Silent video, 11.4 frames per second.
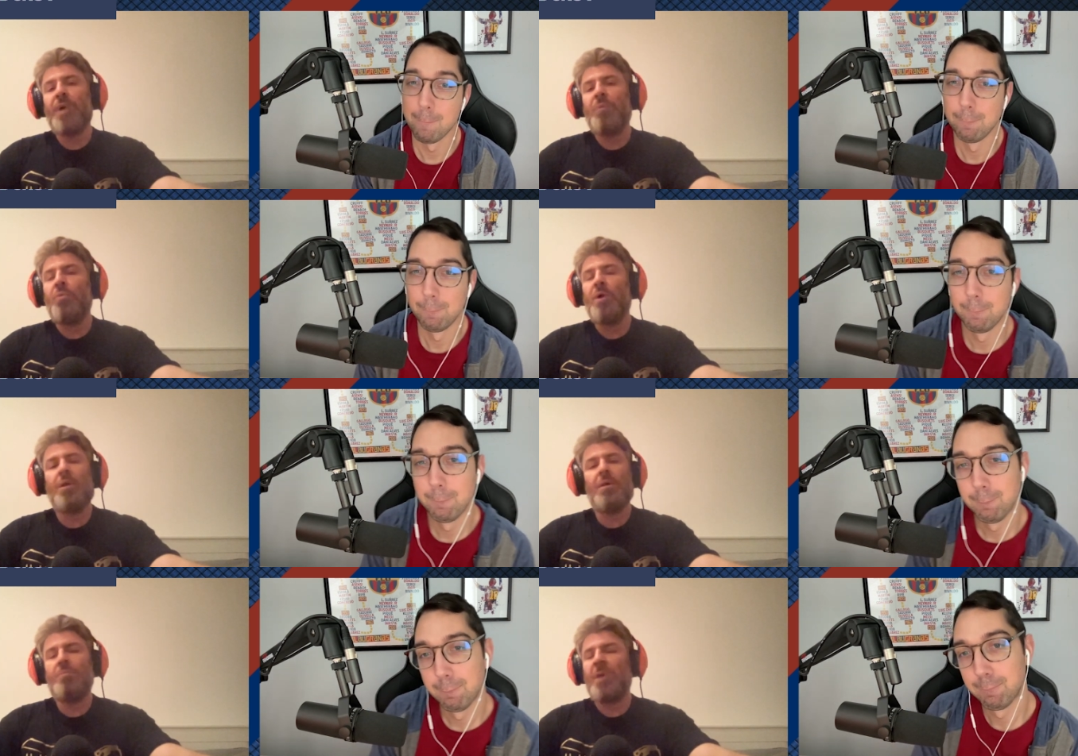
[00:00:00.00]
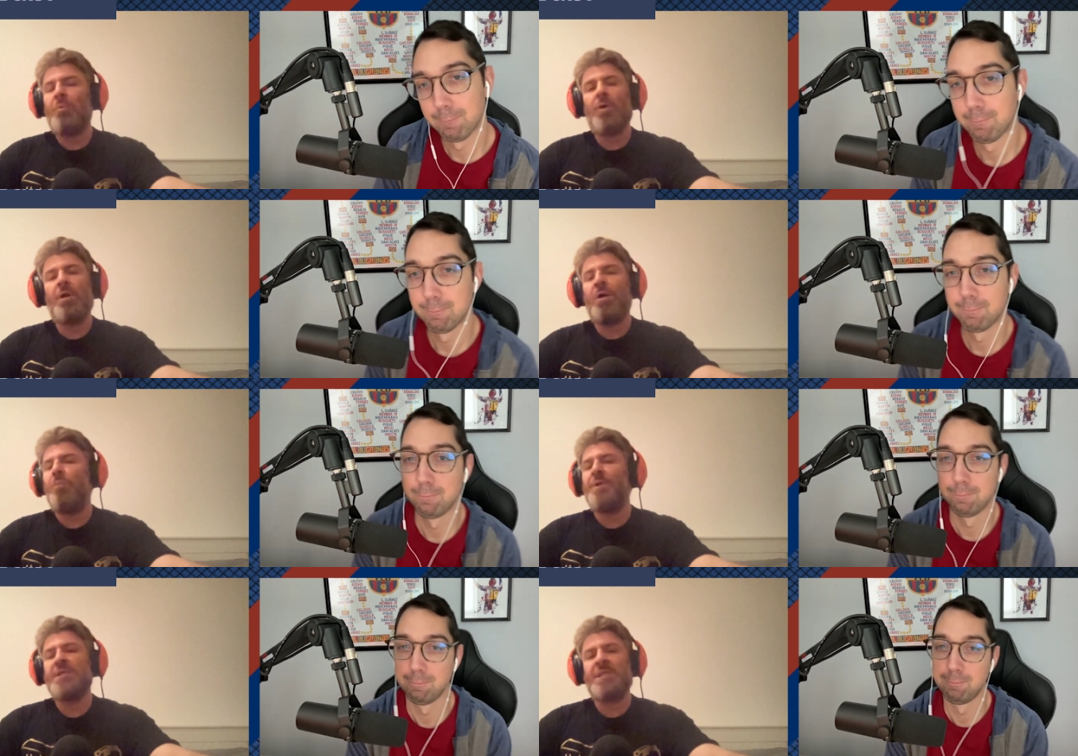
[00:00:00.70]
Speaker 1: my one my one
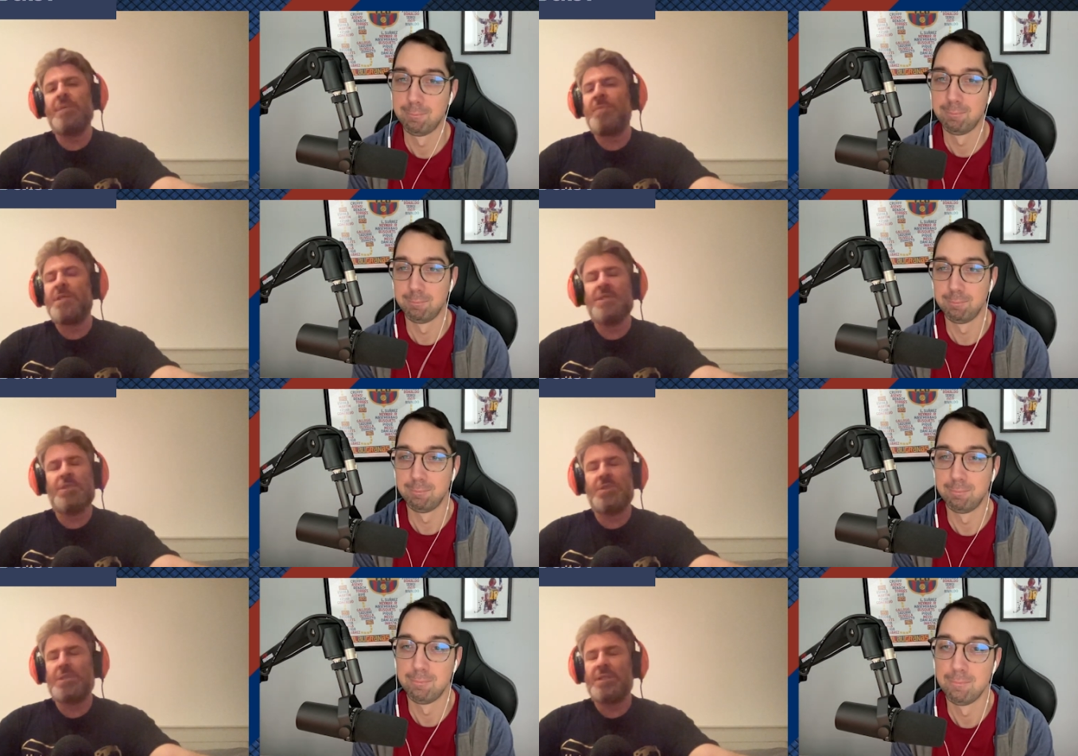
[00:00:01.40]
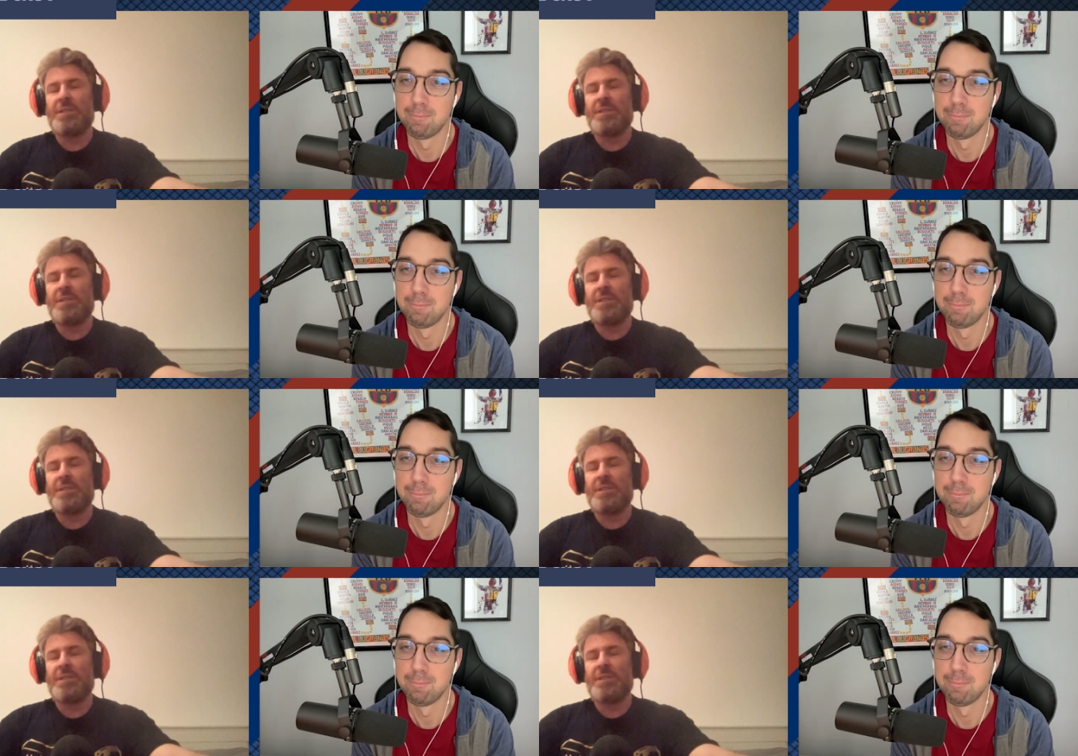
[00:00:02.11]
hope is that Messi just